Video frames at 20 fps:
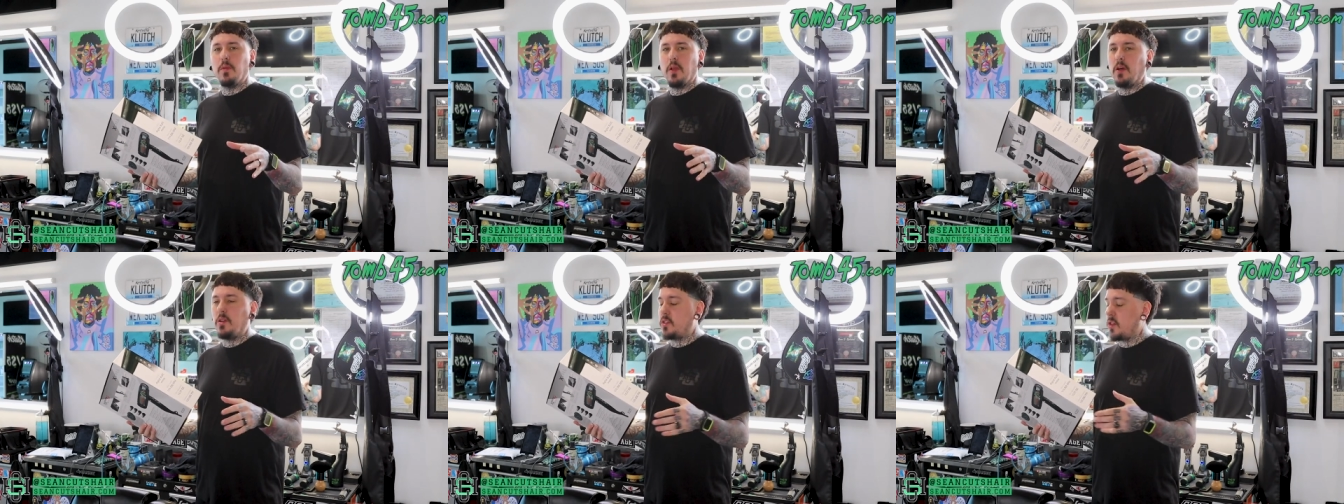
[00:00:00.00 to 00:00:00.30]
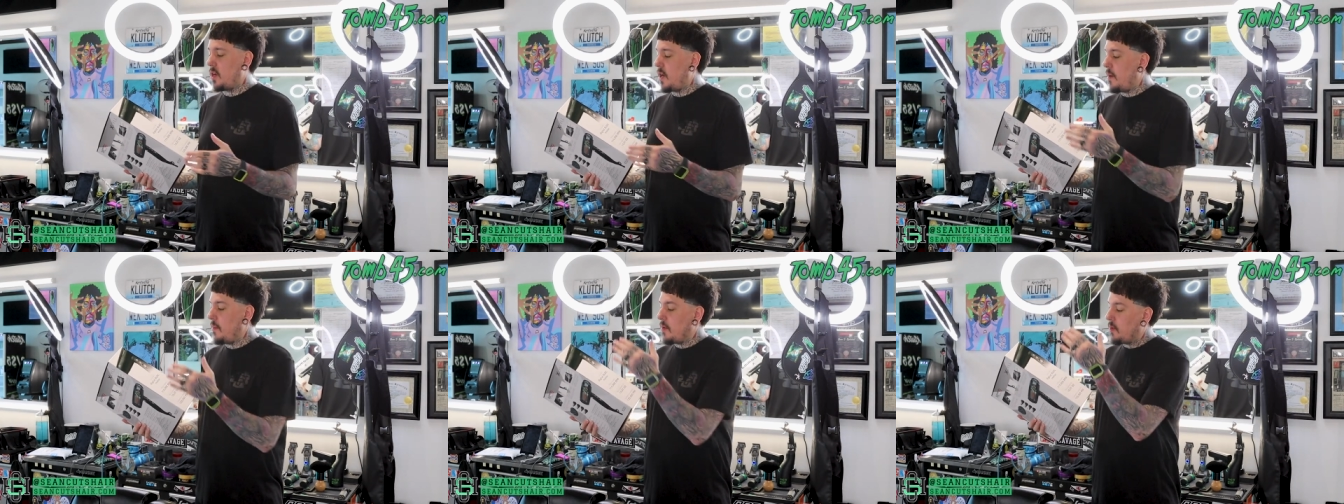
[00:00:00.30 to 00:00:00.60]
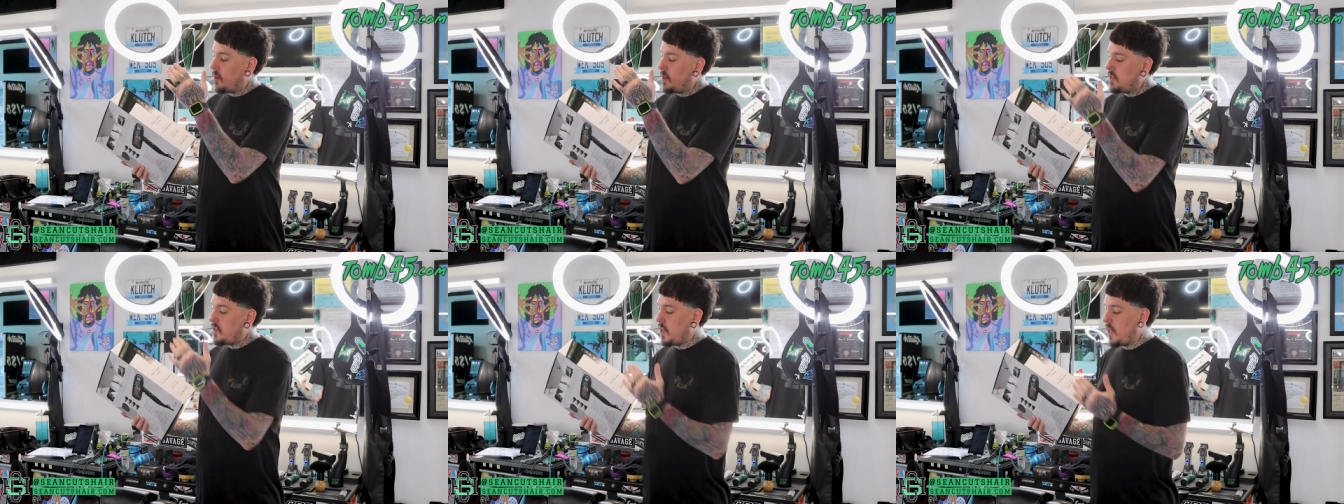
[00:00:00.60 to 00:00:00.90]
the blow dryer, I'm
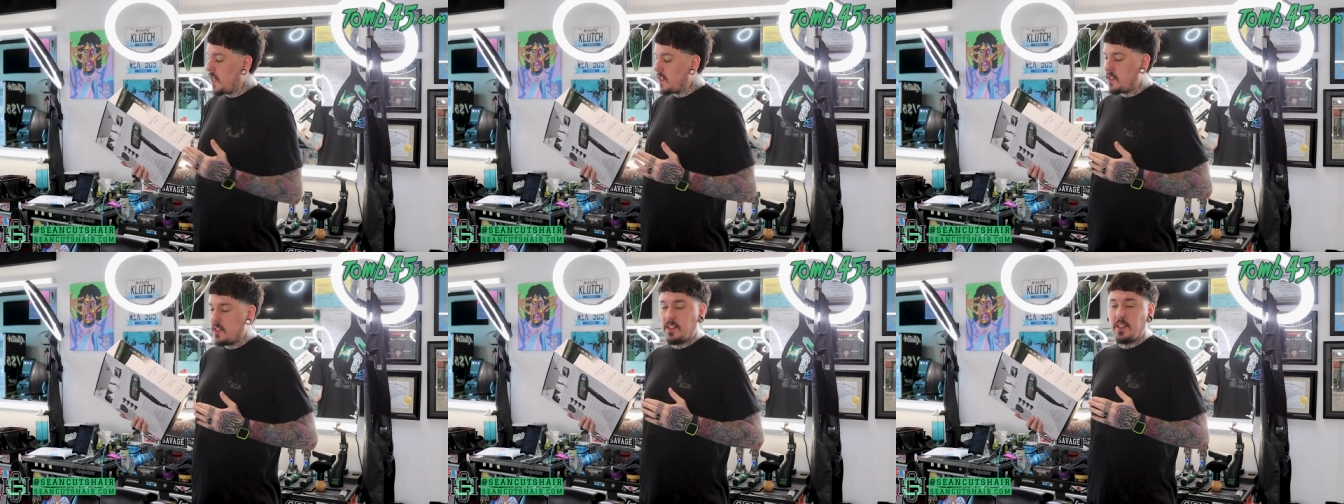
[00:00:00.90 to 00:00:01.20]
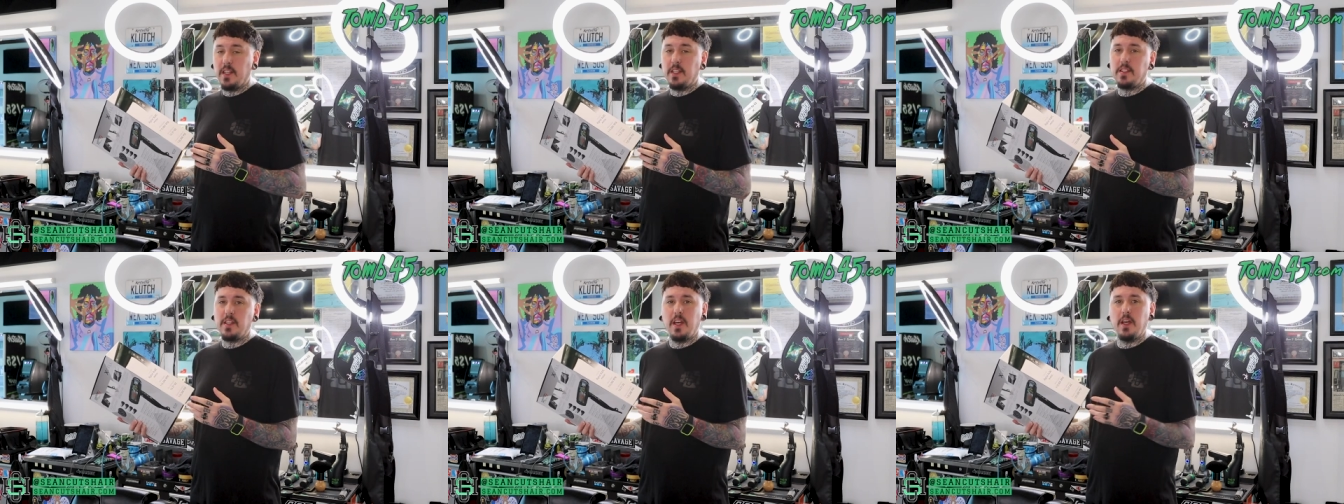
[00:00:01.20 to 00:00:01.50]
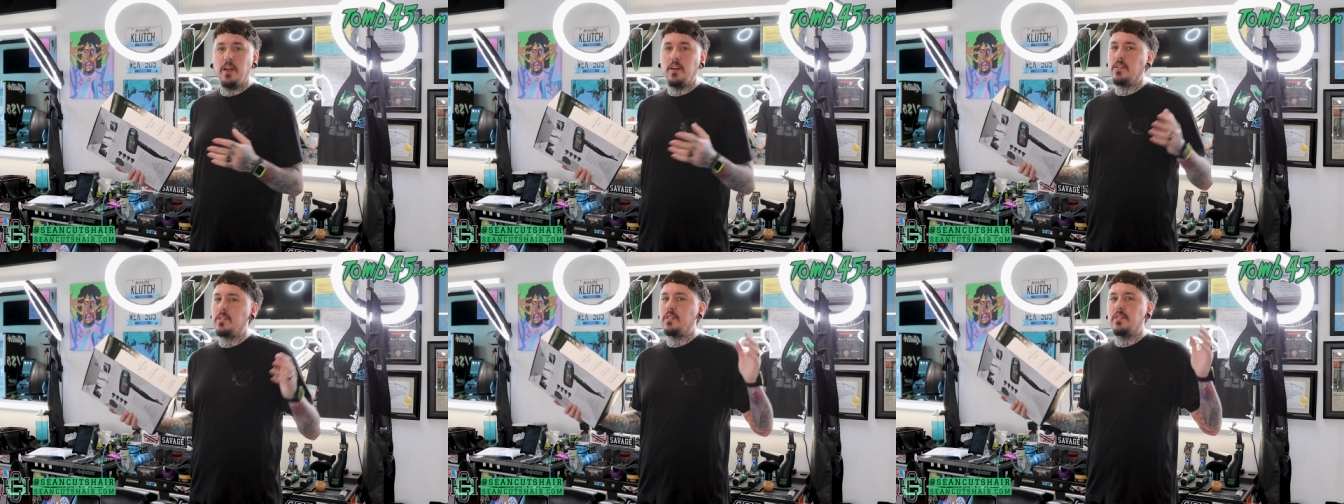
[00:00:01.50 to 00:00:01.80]
gonna read you guys the
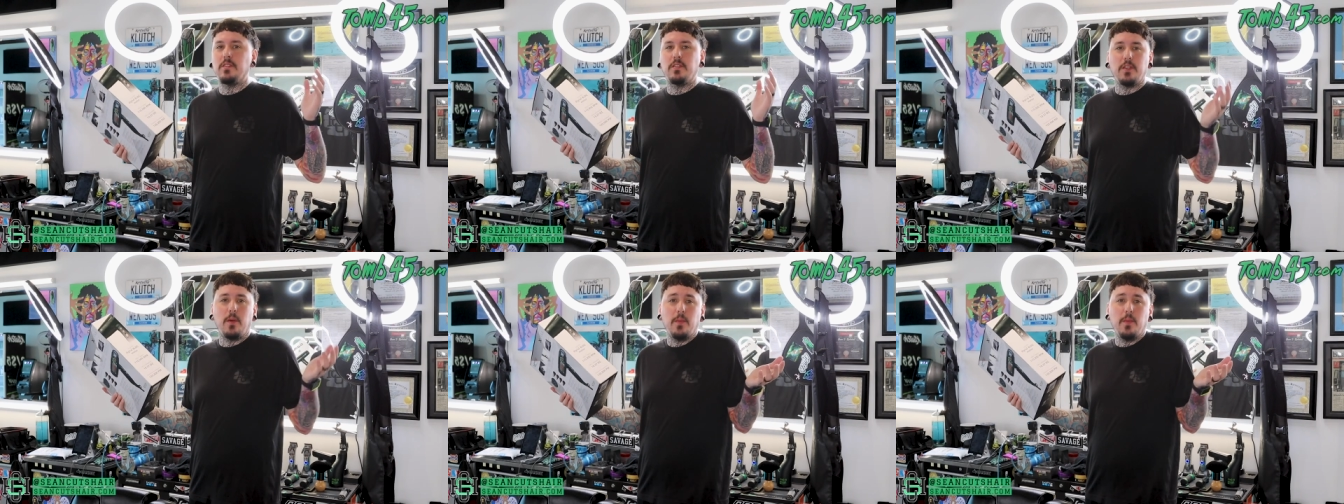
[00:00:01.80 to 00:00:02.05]
details.